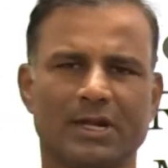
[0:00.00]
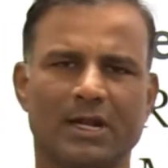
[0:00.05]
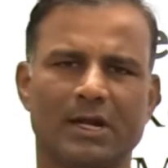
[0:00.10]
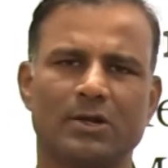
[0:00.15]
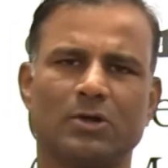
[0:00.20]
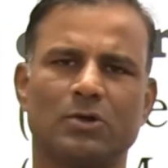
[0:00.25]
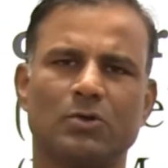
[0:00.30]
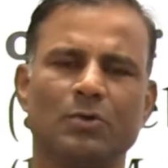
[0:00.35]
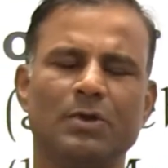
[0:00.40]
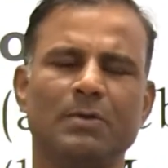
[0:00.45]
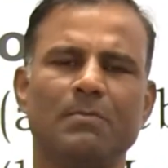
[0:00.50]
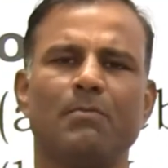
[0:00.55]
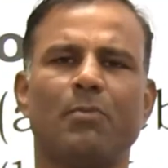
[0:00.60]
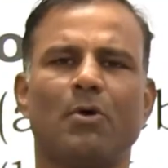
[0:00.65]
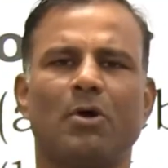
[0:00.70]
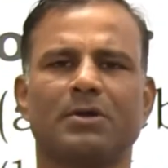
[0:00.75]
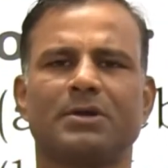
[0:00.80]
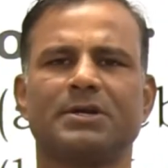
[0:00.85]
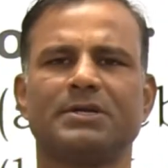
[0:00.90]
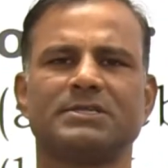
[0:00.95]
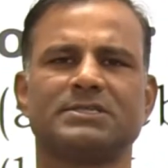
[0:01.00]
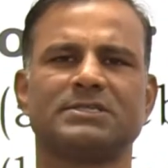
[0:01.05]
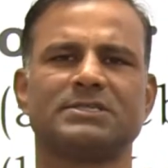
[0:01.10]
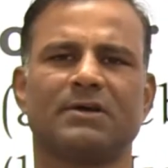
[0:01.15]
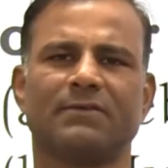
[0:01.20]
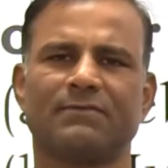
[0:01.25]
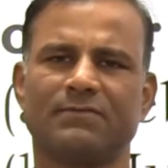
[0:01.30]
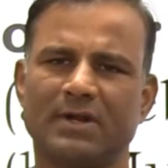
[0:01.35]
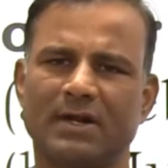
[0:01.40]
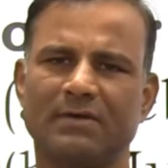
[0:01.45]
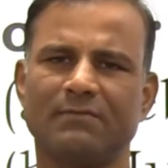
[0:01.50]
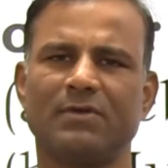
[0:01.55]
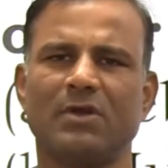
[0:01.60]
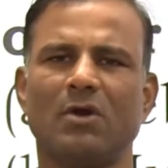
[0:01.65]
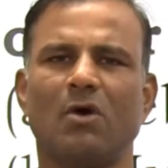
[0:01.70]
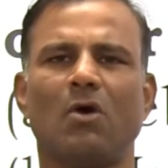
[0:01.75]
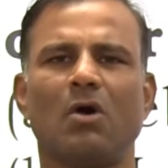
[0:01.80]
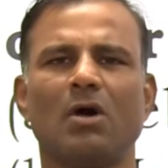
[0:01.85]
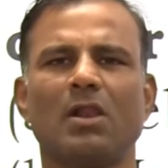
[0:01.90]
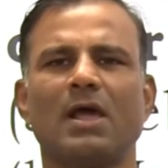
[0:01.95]
are two important stuff that we
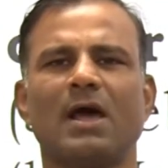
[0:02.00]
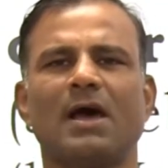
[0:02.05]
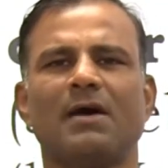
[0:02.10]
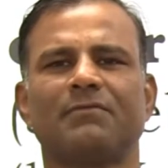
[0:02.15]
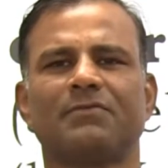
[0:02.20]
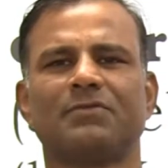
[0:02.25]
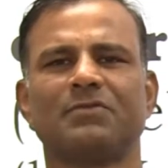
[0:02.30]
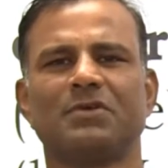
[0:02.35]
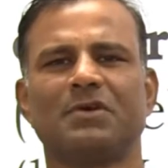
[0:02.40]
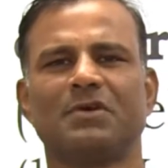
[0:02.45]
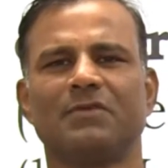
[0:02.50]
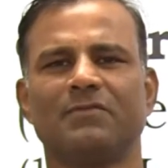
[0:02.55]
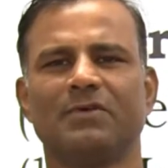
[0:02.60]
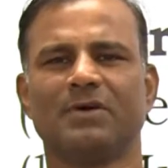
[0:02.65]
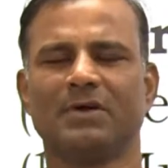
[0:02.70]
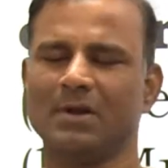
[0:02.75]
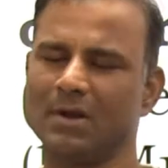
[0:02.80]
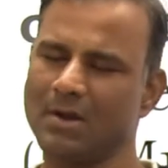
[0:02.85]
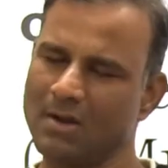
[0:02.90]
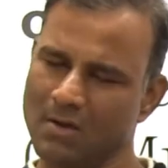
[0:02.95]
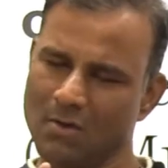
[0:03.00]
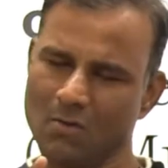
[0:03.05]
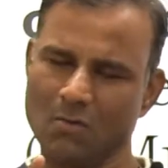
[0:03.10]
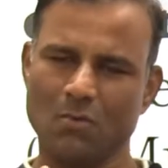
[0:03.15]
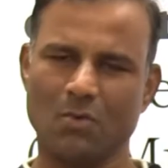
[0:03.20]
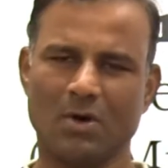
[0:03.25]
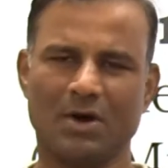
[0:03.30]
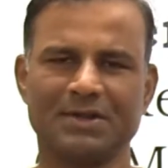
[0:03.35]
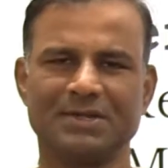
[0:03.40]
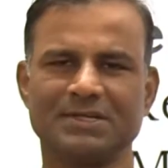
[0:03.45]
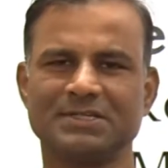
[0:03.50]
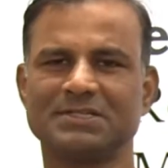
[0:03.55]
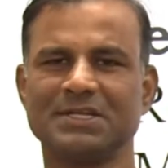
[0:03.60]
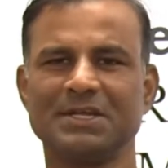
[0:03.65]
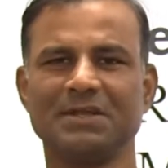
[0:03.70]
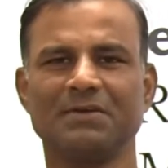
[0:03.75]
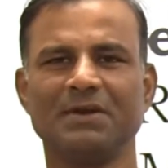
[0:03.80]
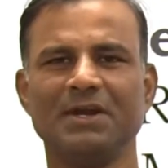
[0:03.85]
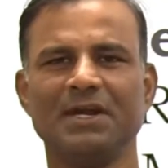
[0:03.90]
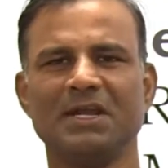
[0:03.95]
all have to cover. One is
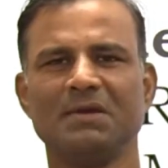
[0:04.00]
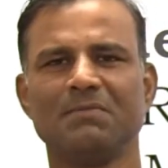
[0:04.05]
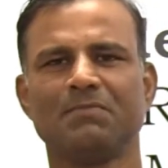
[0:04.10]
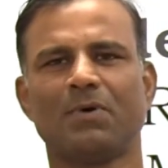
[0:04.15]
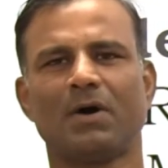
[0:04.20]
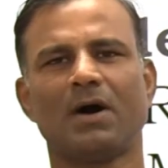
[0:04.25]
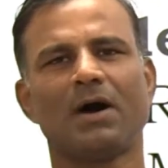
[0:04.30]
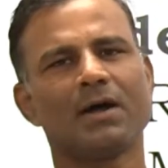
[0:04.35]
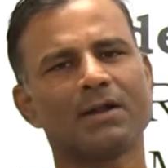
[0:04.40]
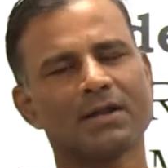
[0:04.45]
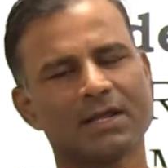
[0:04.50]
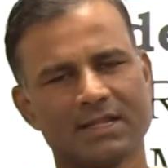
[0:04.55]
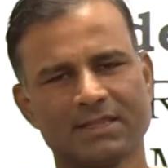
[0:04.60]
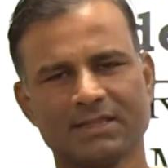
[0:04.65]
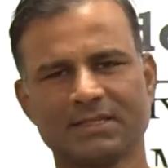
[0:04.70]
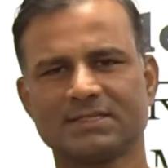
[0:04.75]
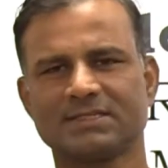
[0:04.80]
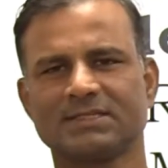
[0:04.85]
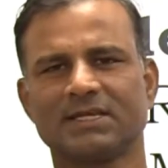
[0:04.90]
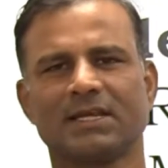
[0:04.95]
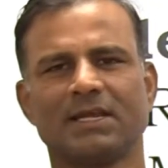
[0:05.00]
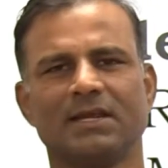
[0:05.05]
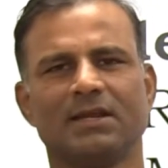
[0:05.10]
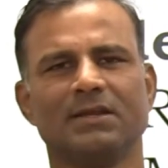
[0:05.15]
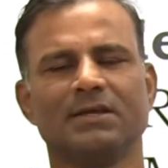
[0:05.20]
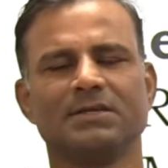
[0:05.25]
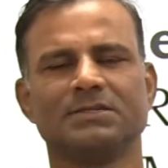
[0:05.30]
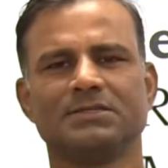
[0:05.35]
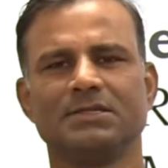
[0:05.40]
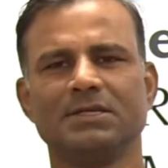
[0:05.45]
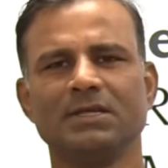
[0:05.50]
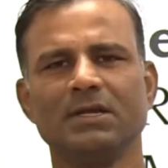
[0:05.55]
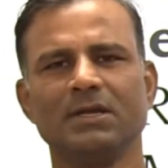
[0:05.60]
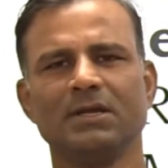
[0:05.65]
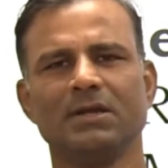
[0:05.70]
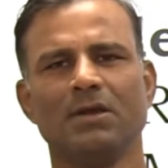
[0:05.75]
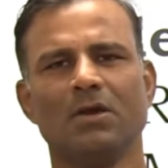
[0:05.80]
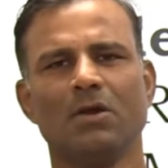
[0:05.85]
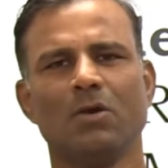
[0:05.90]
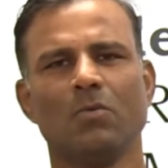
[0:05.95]
the reading part and the second is
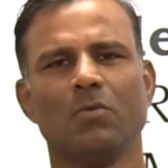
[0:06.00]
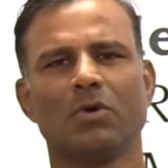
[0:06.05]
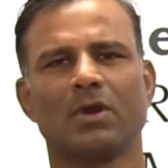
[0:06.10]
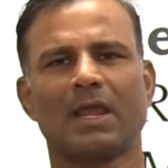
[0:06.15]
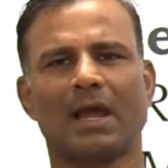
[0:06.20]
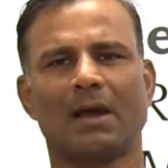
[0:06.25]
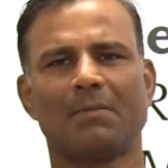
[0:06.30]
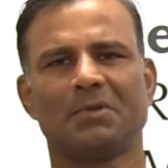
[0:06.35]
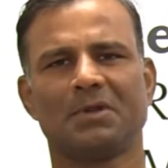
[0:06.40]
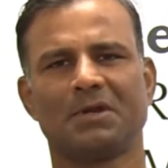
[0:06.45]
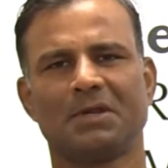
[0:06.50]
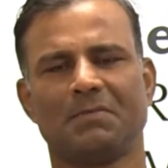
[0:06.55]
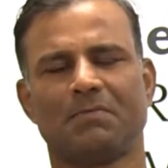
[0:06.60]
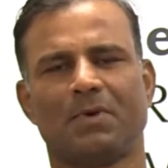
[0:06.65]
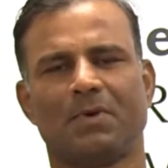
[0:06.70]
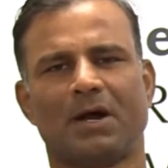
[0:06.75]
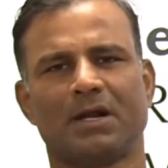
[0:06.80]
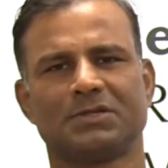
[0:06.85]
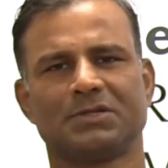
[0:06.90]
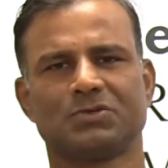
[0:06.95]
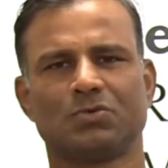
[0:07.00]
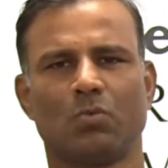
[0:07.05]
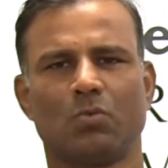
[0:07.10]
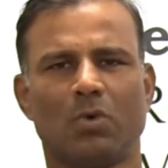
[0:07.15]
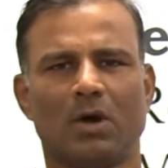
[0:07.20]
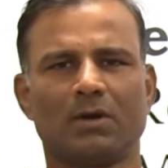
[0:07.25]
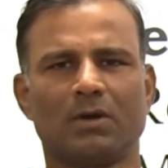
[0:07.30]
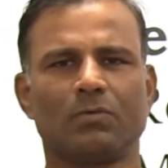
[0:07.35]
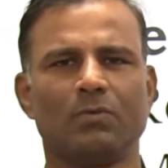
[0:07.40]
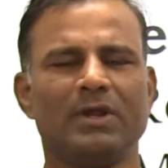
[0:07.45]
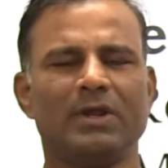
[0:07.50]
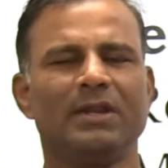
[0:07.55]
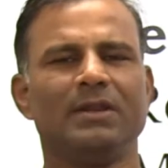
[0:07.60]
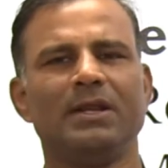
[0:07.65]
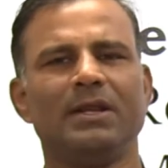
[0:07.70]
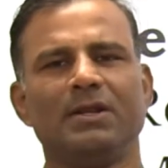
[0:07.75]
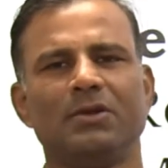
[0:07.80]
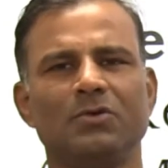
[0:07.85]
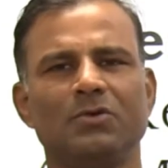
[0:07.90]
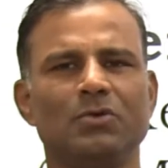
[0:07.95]
the vocabulary part. So what we
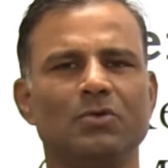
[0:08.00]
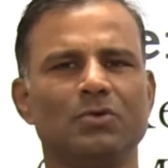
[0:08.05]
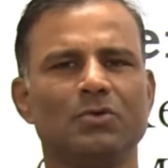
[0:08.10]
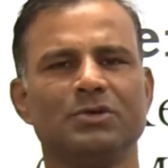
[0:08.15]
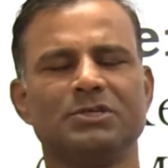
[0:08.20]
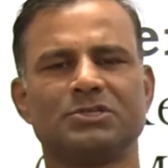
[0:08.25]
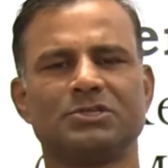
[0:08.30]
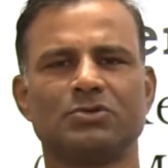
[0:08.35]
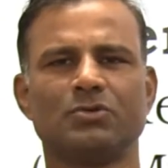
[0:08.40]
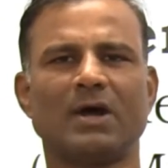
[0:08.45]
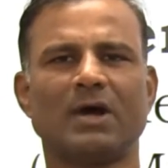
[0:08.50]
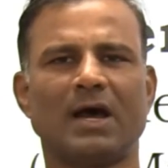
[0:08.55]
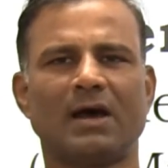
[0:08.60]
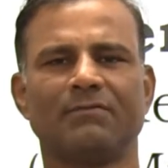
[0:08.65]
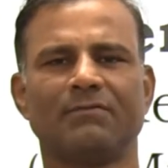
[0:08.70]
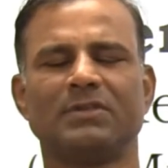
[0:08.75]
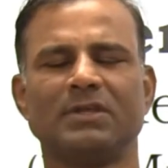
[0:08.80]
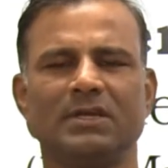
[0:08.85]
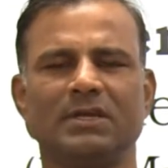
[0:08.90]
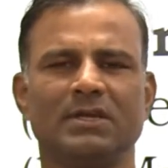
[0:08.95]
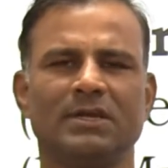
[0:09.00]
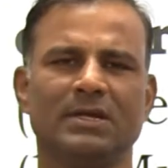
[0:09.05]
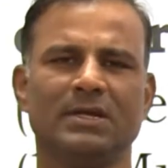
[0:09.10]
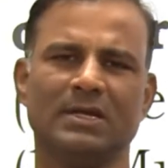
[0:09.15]
need to do is to have the